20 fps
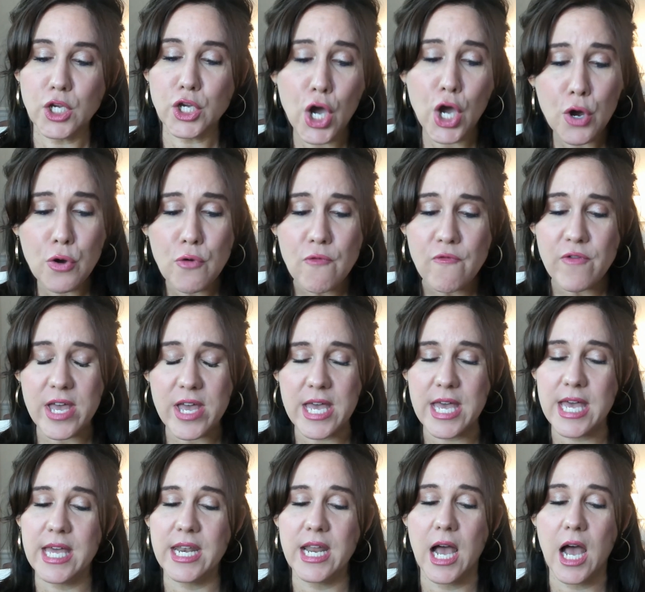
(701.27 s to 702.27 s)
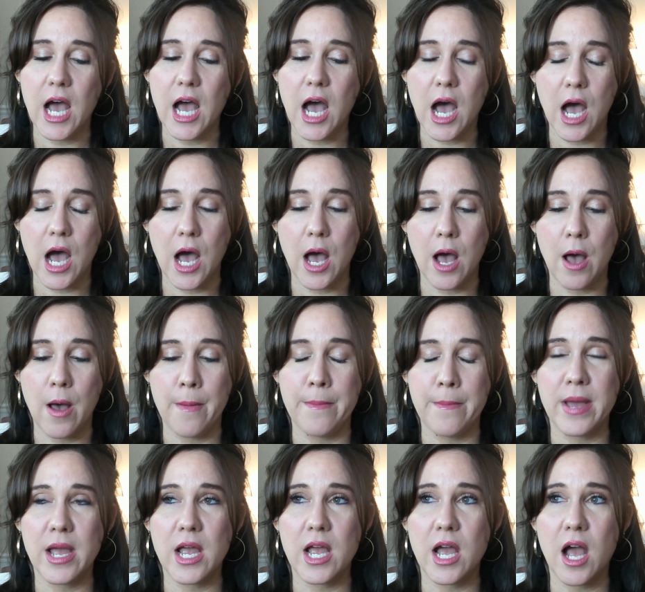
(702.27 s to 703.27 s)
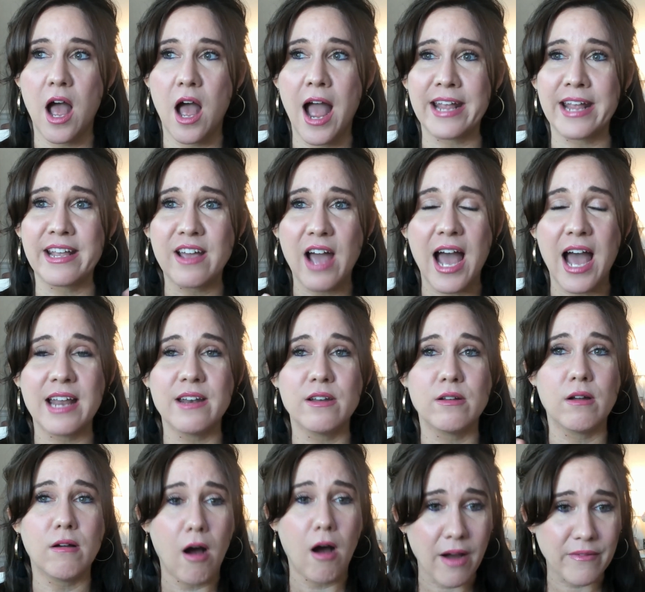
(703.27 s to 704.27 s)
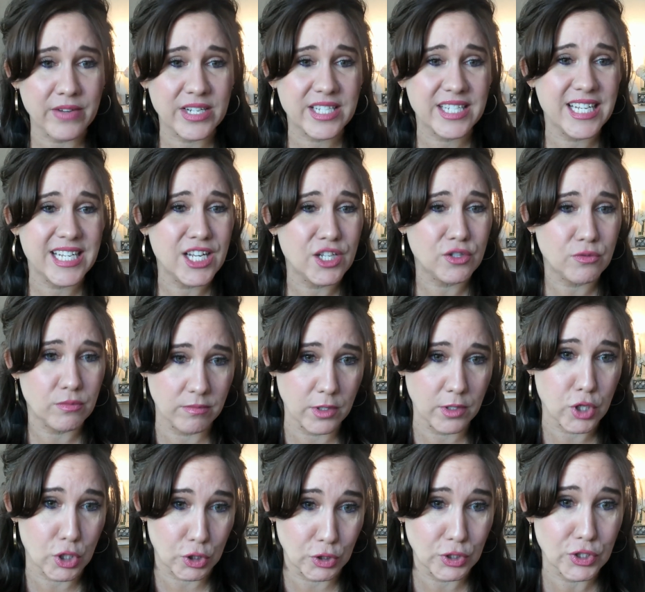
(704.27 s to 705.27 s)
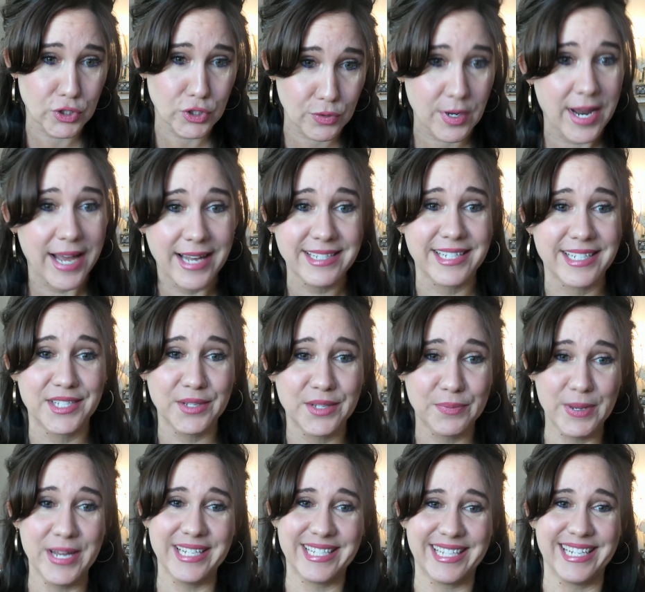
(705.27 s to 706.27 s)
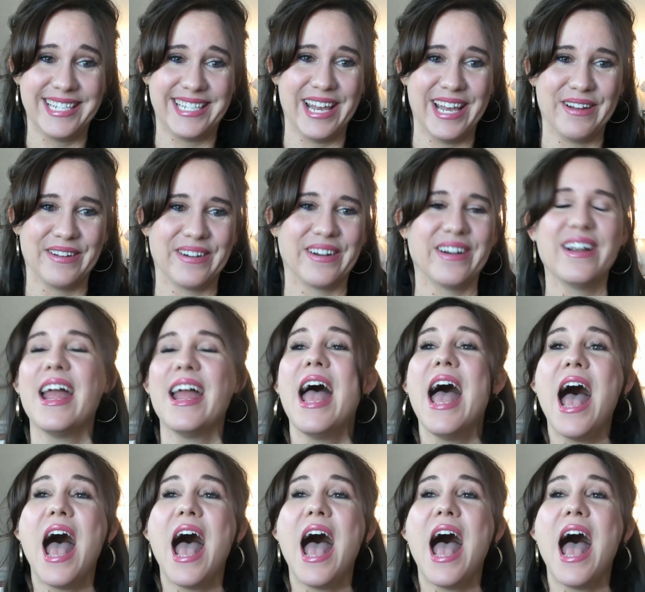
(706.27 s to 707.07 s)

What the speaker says: COVID, I got obviously a little stressed as a business owner.